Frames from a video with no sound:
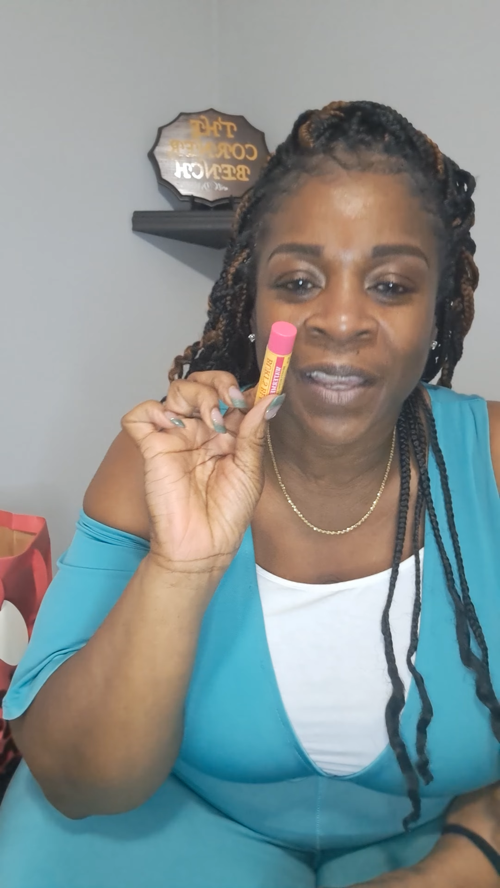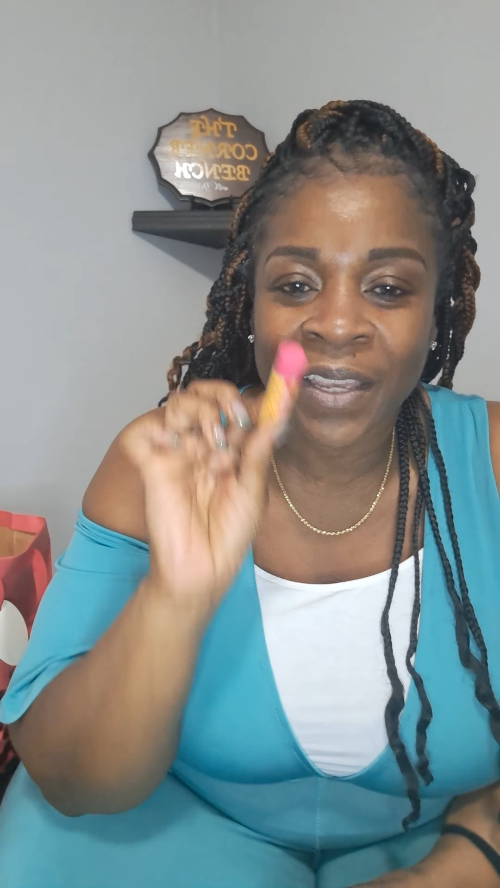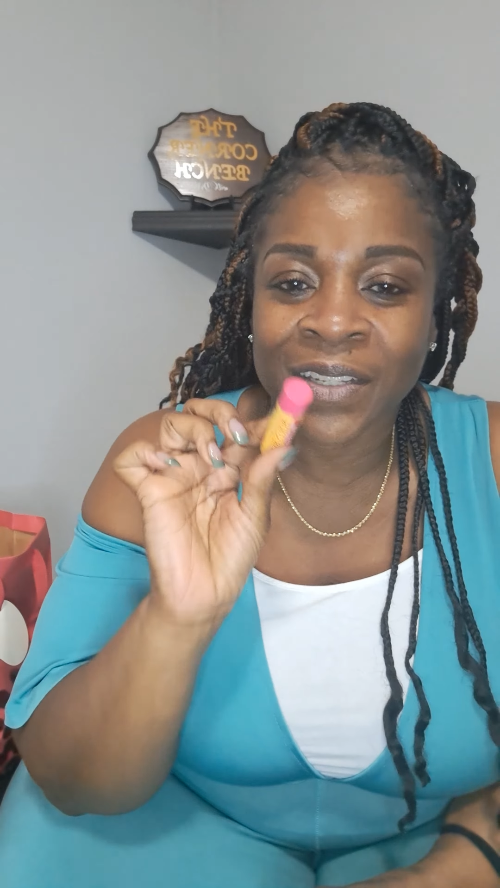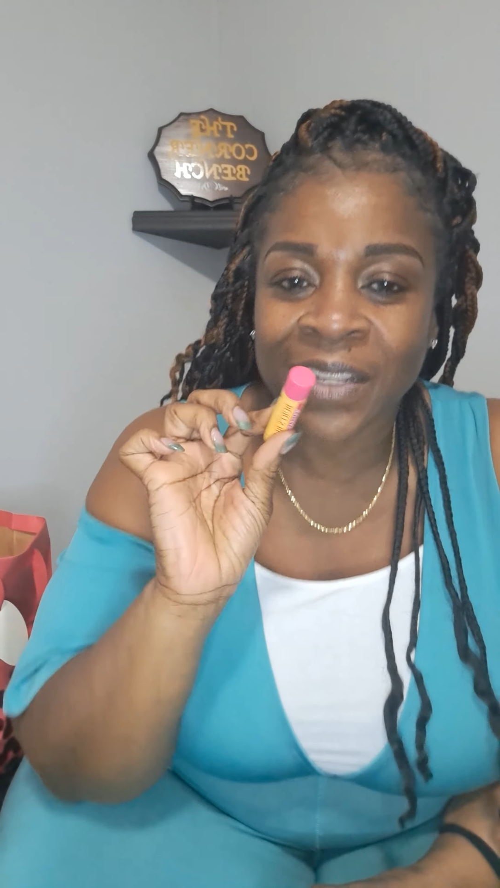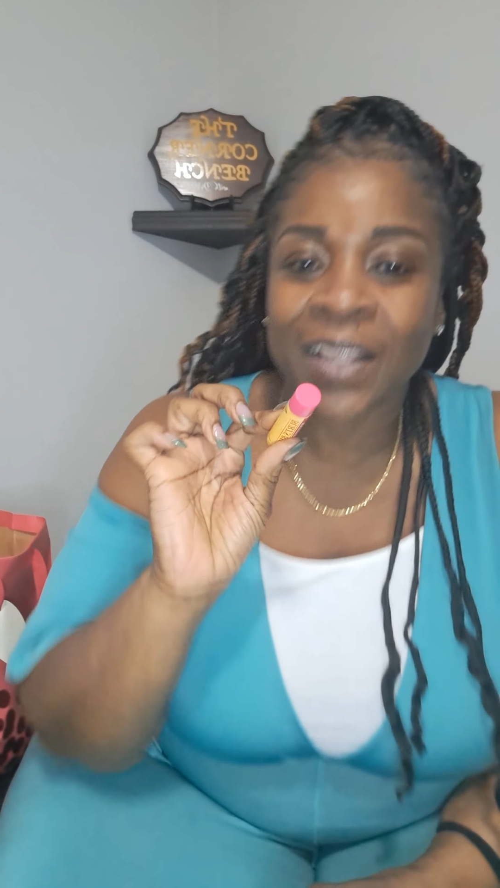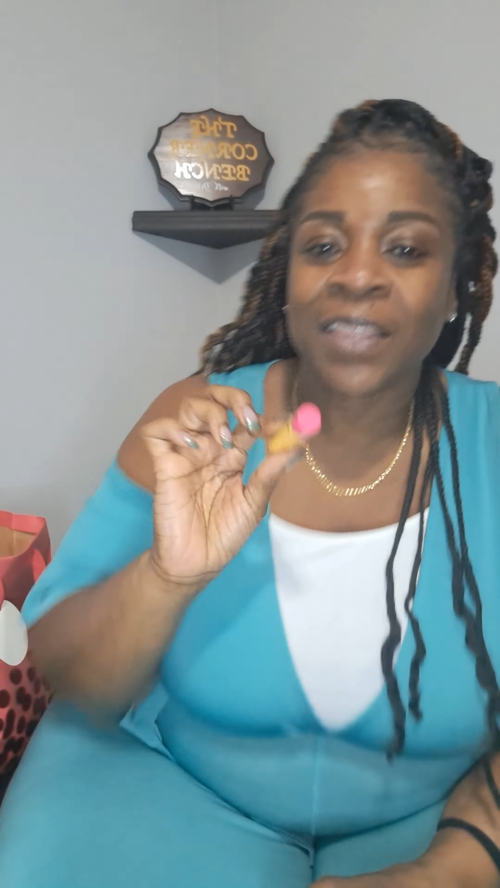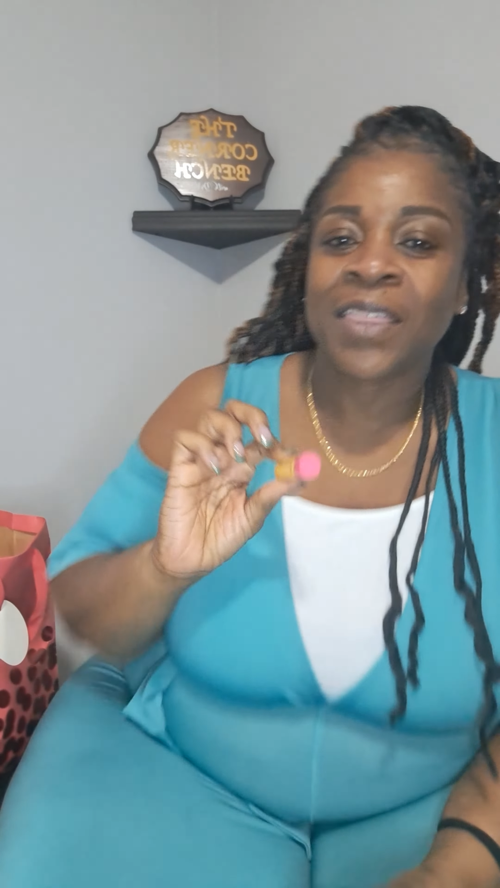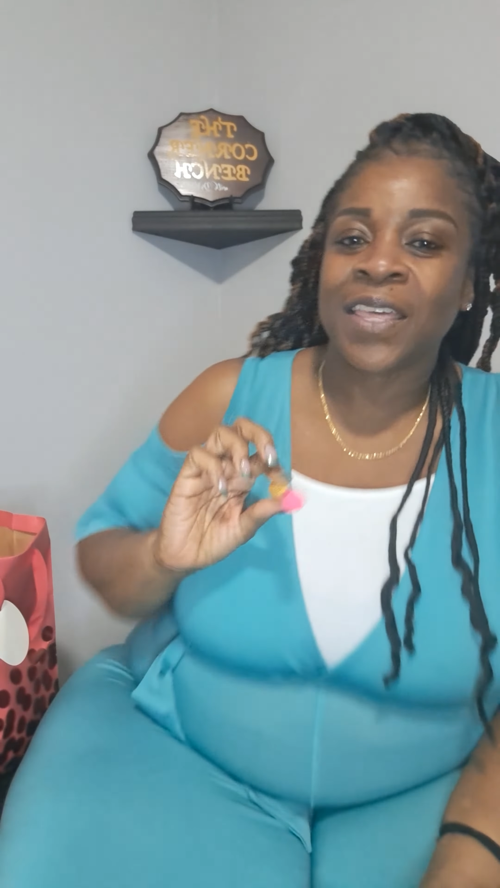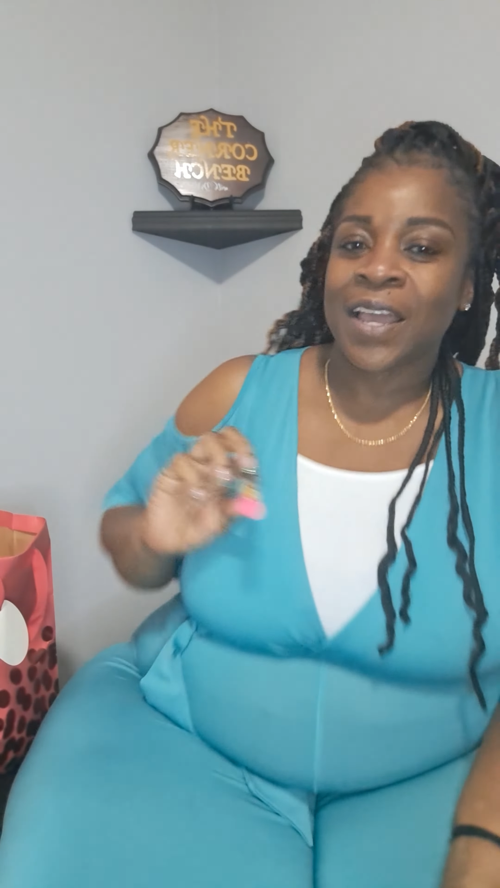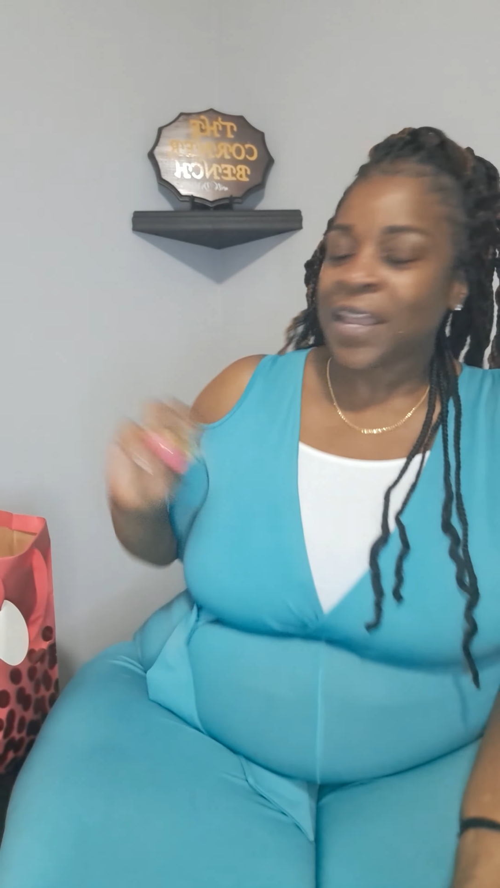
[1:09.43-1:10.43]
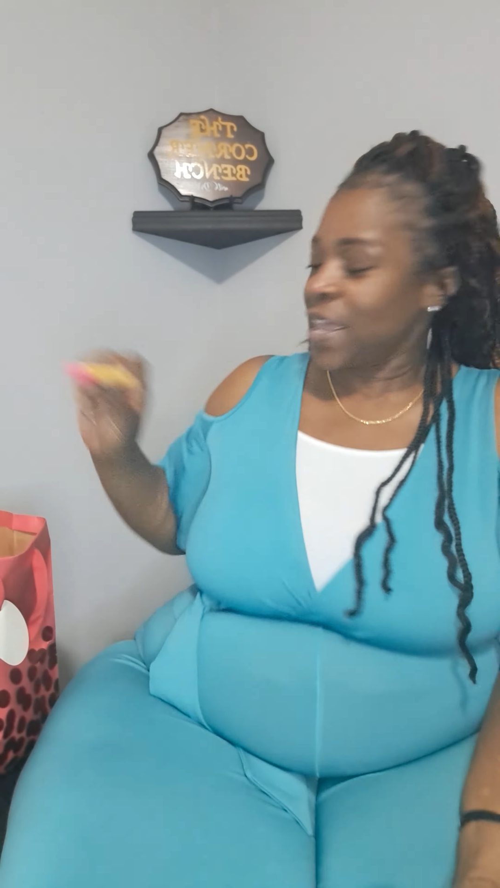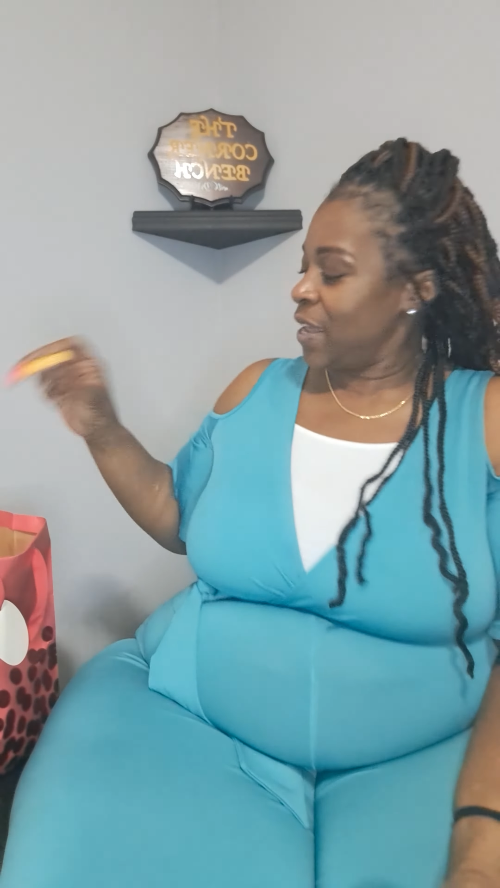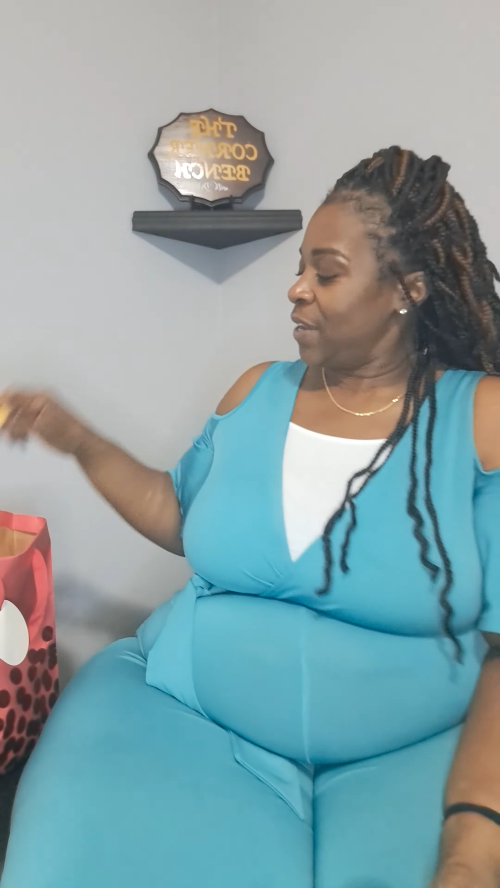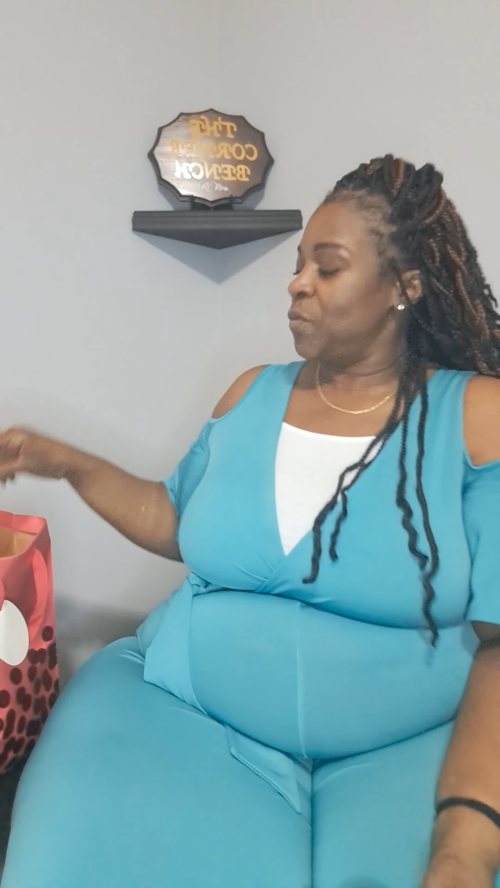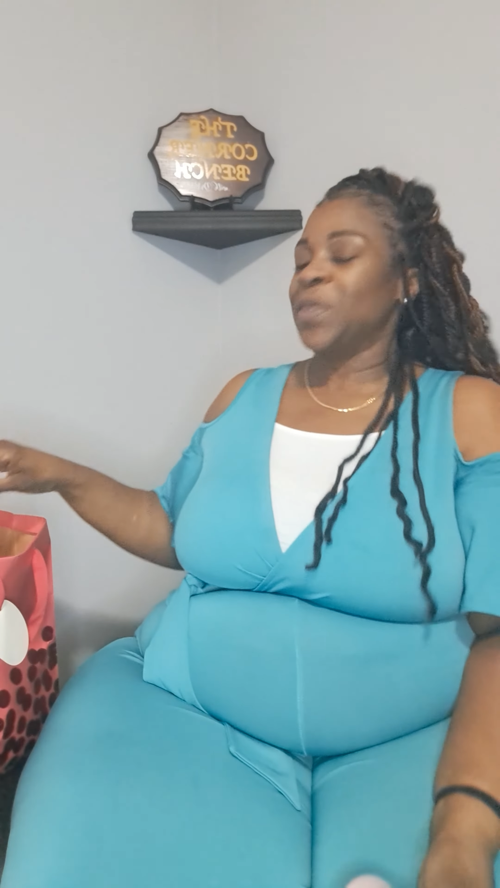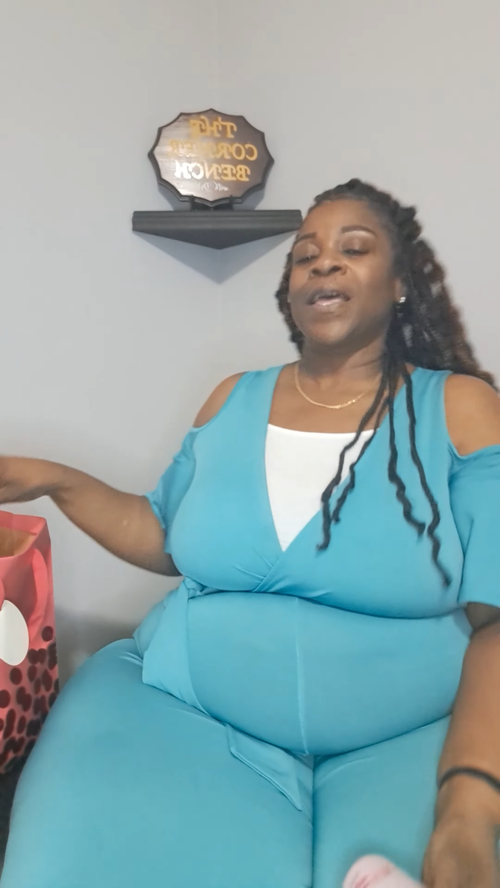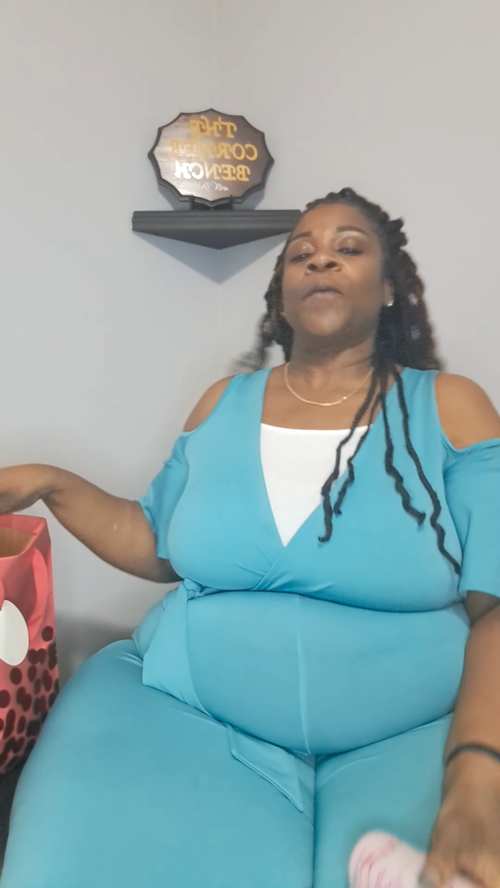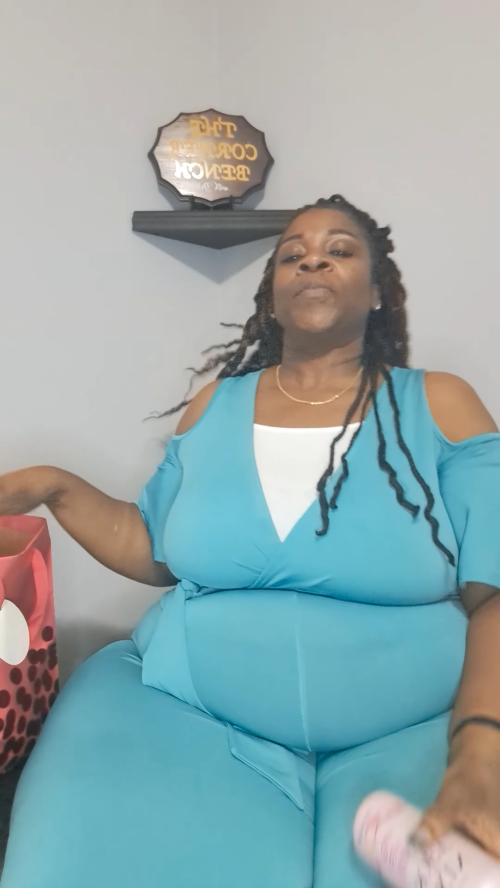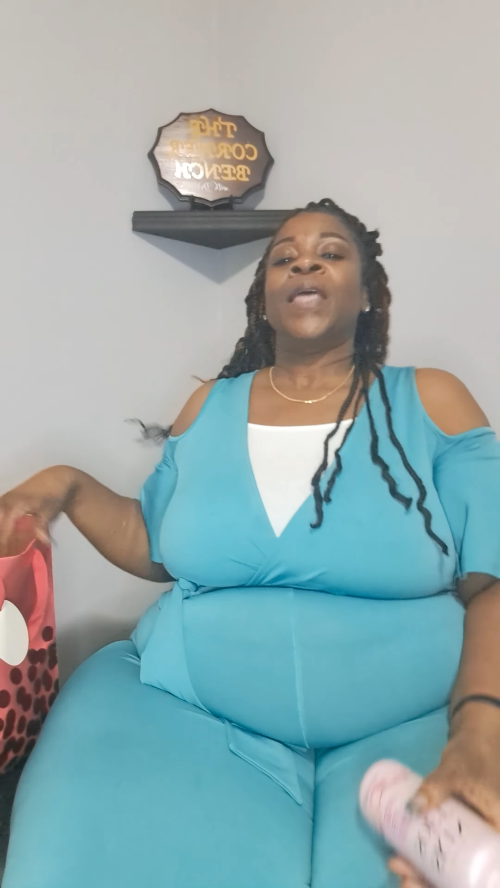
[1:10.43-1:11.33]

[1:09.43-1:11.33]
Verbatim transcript: is another thing I can't live without.